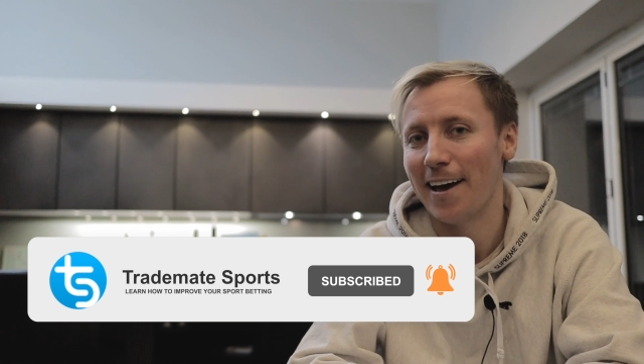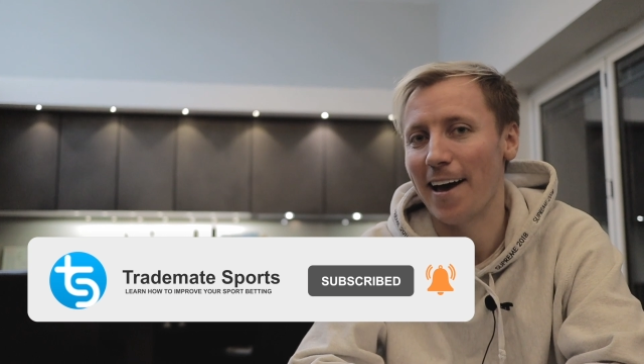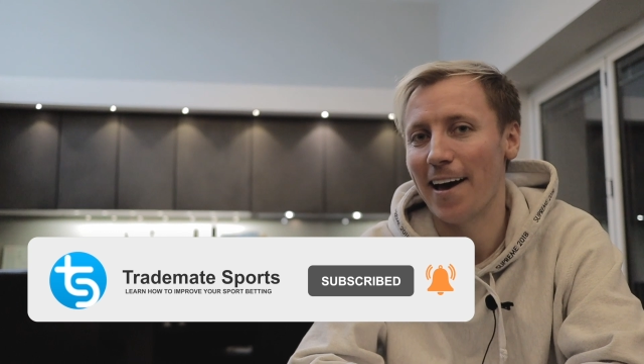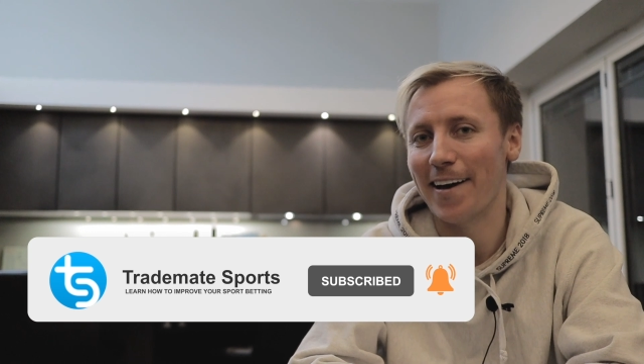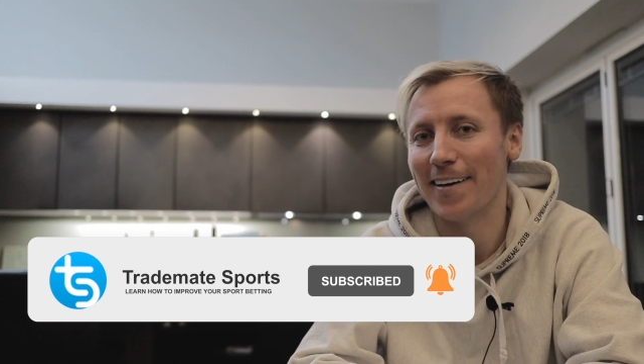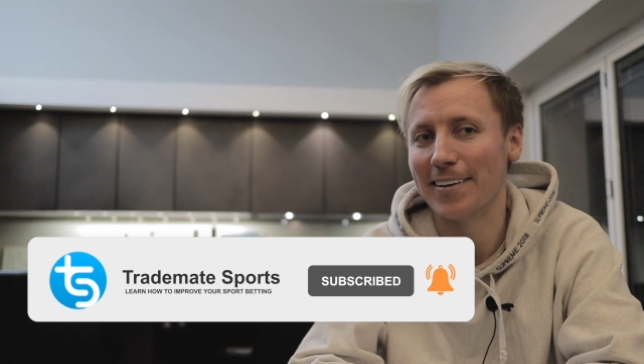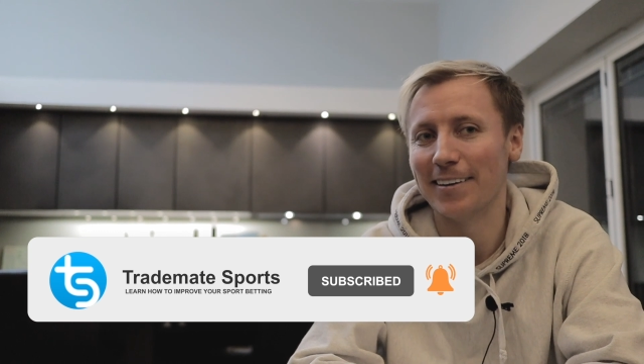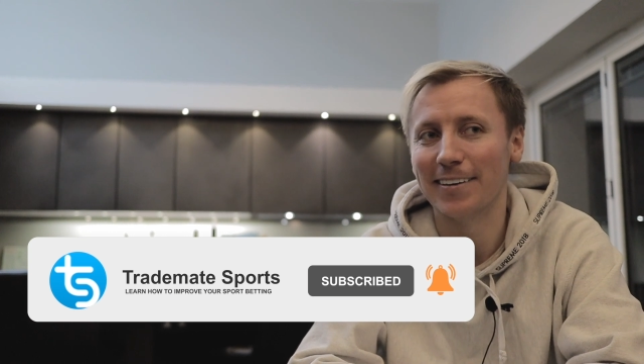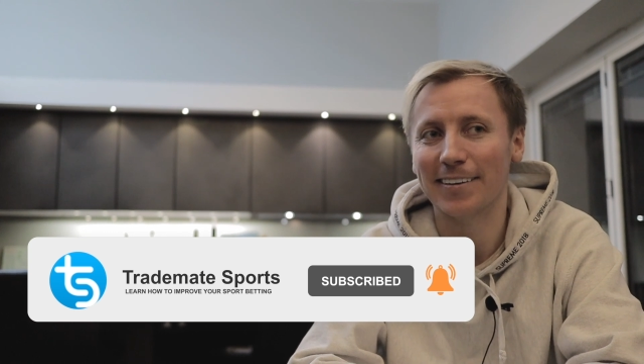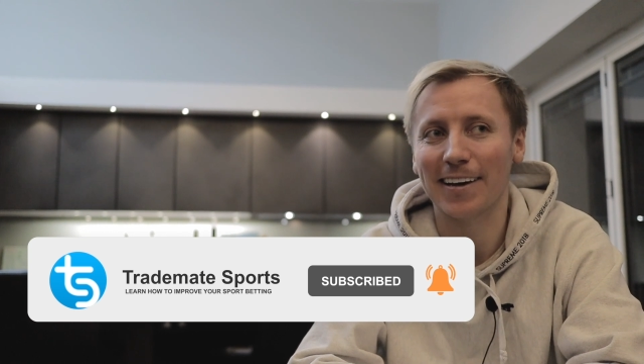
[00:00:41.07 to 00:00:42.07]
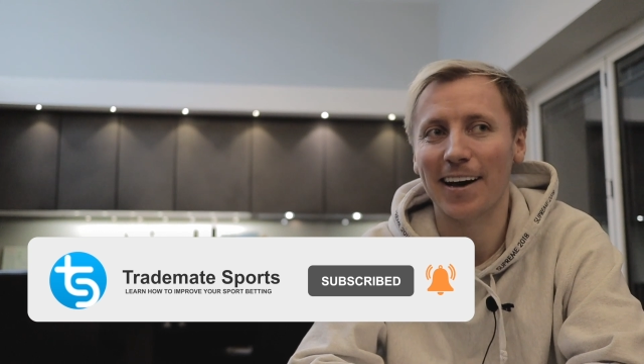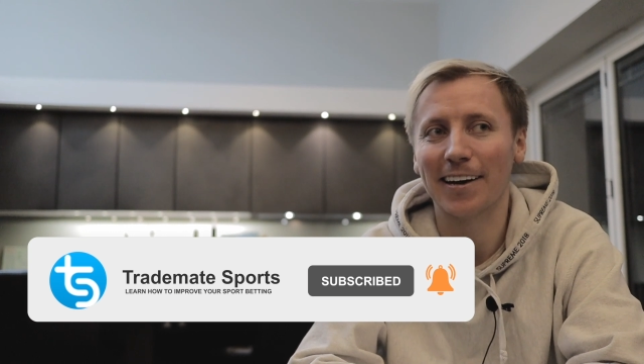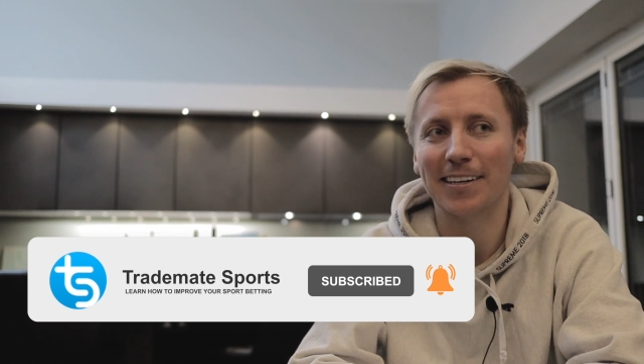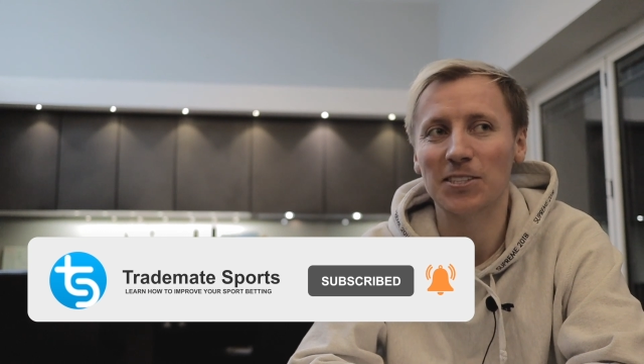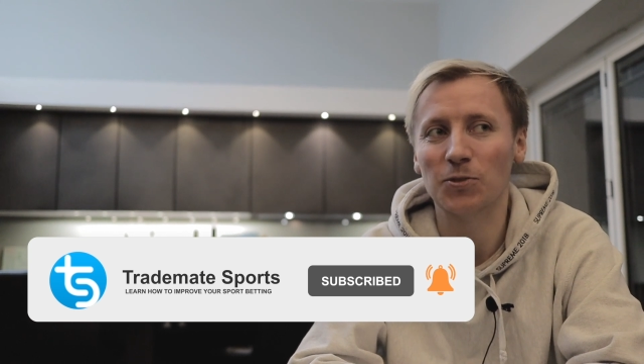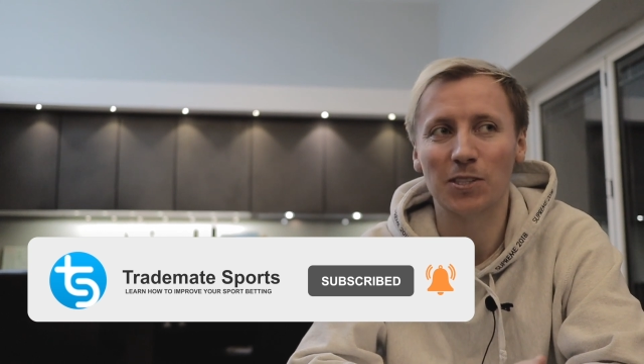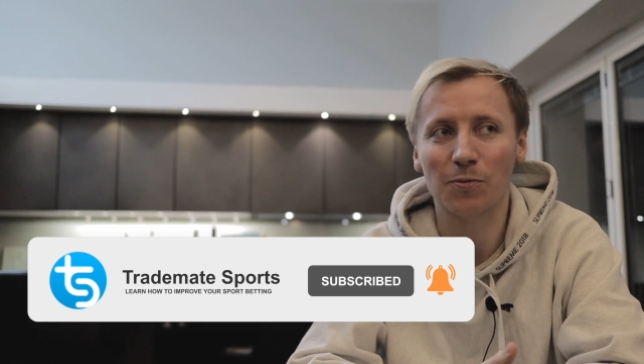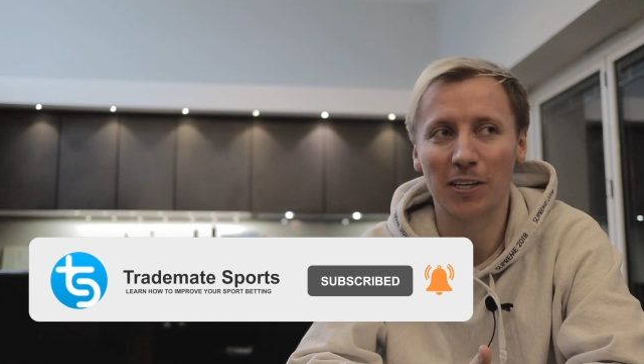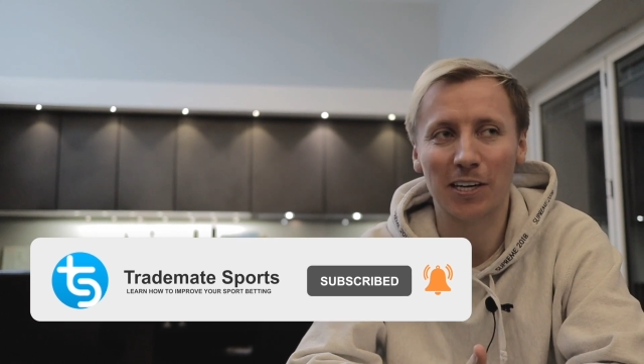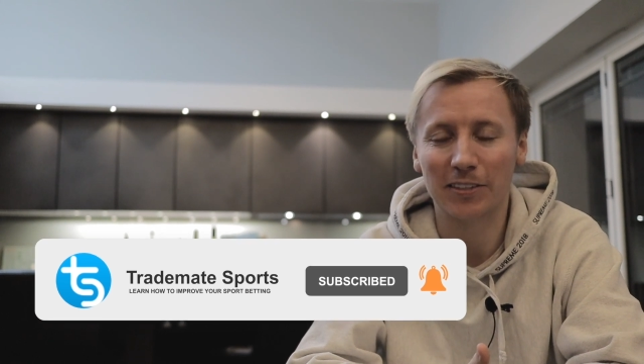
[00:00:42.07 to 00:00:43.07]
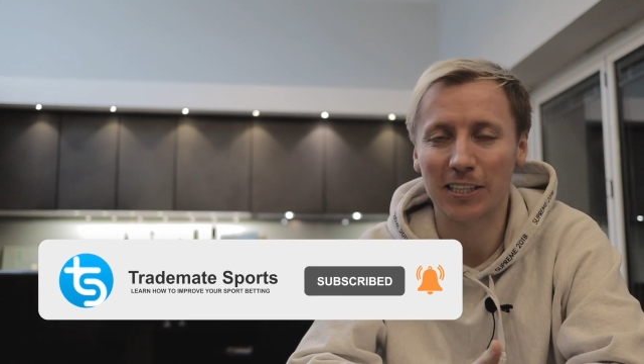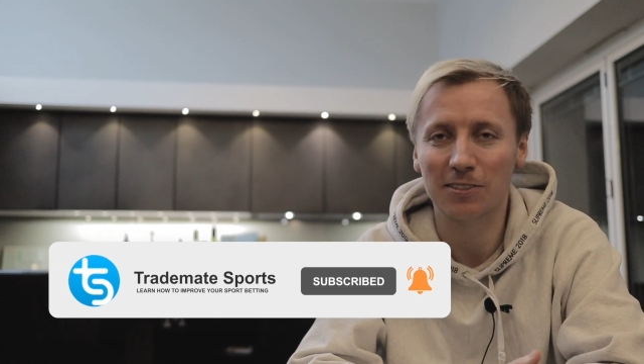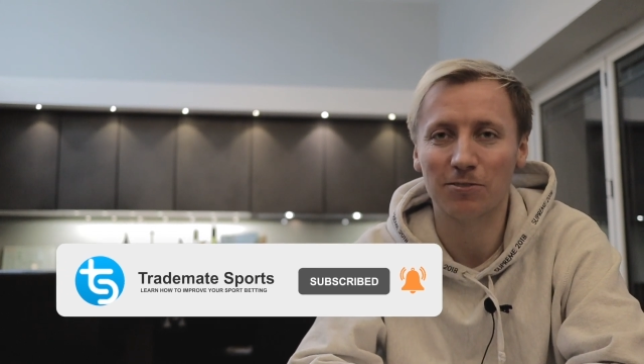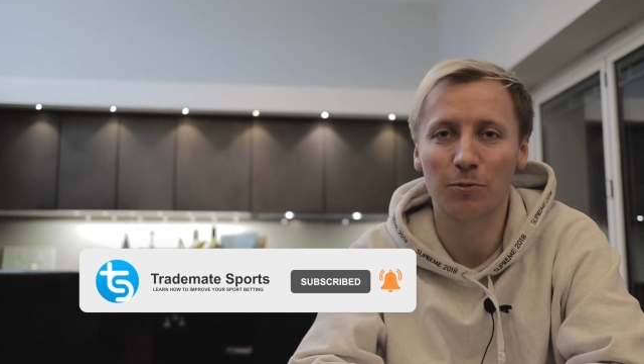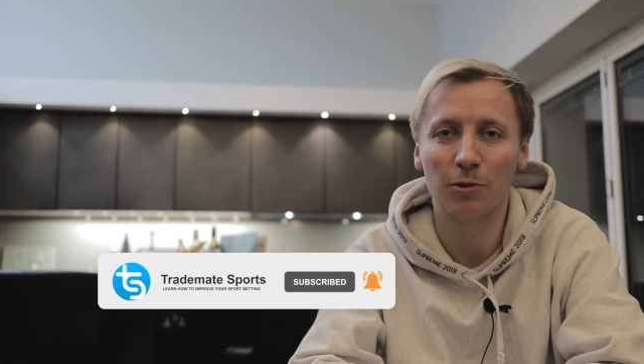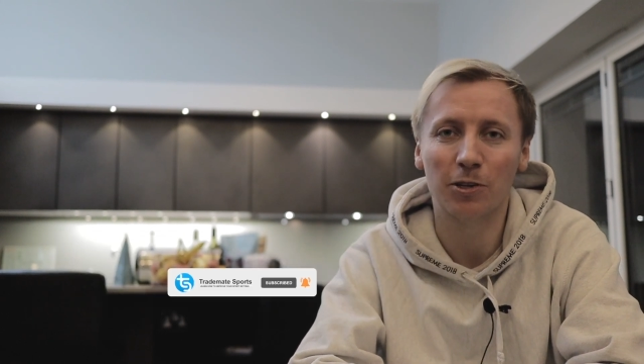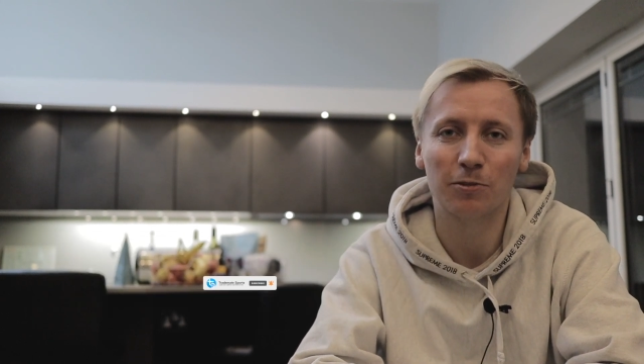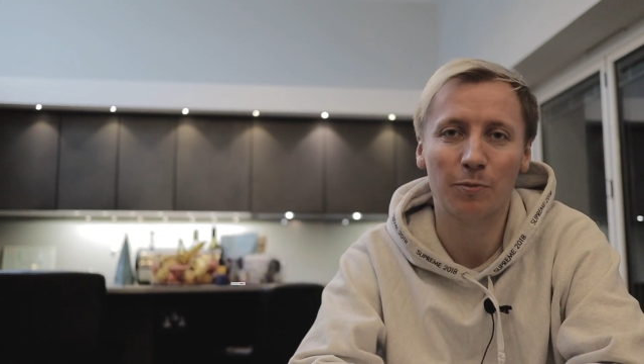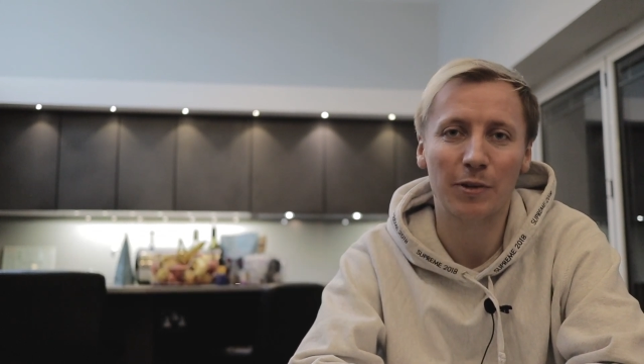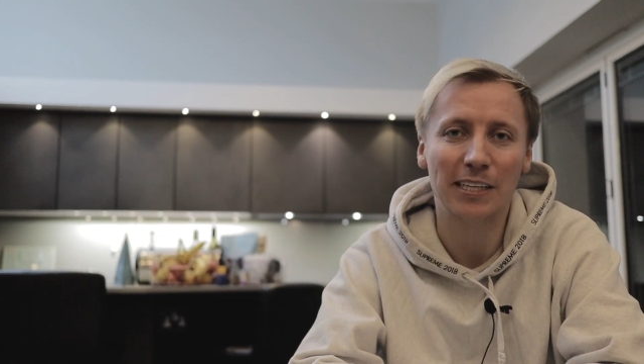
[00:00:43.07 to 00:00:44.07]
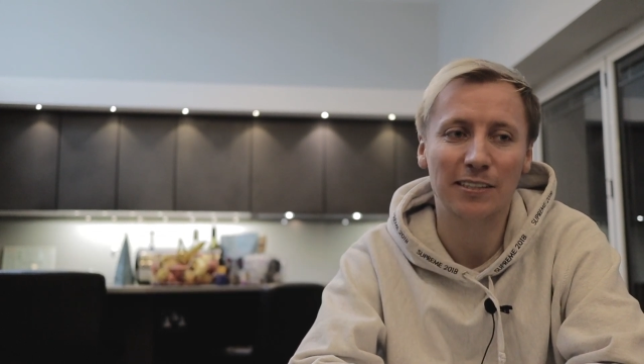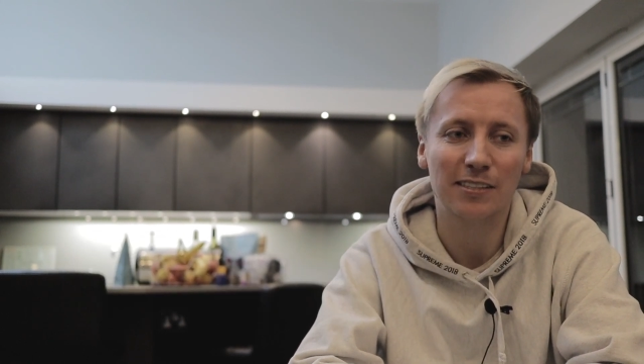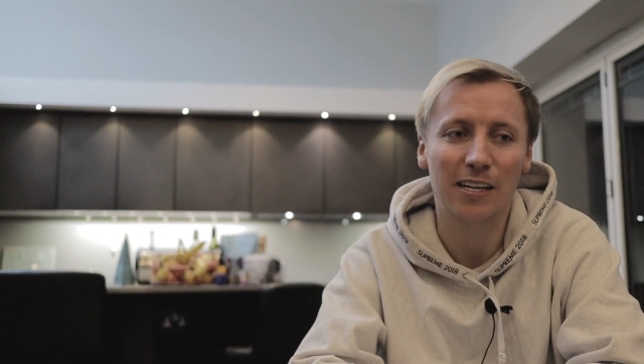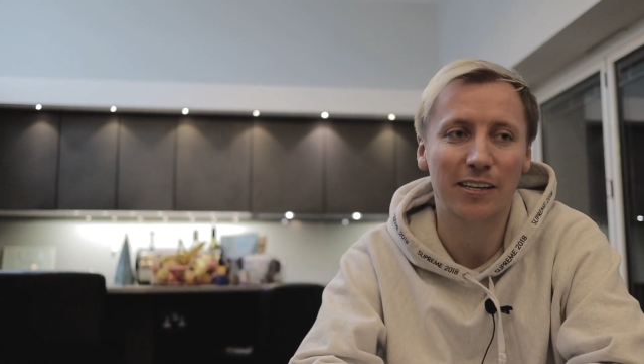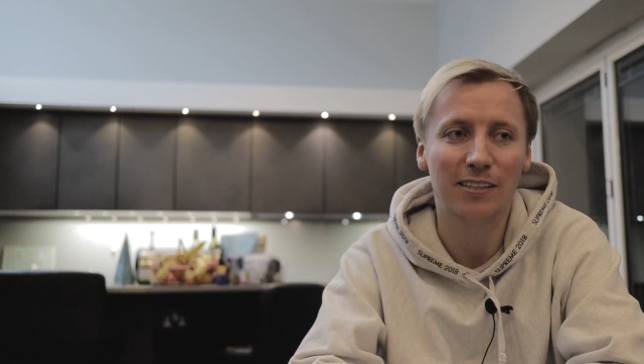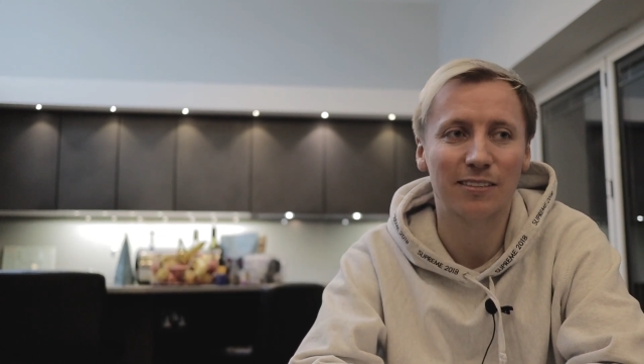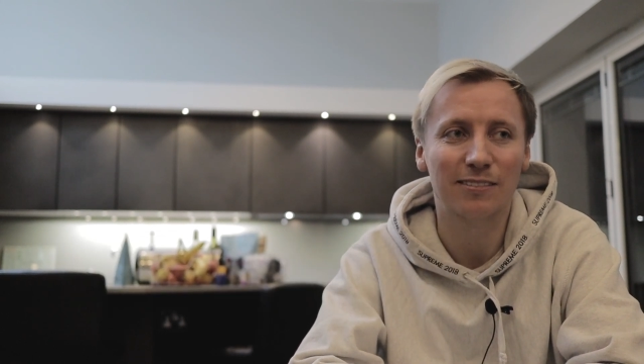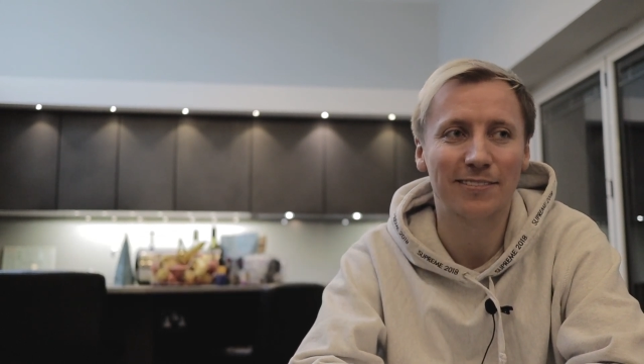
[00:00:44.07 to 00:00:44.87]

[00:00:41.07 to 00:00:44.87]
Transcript: and I guess something I've learned from that is, like,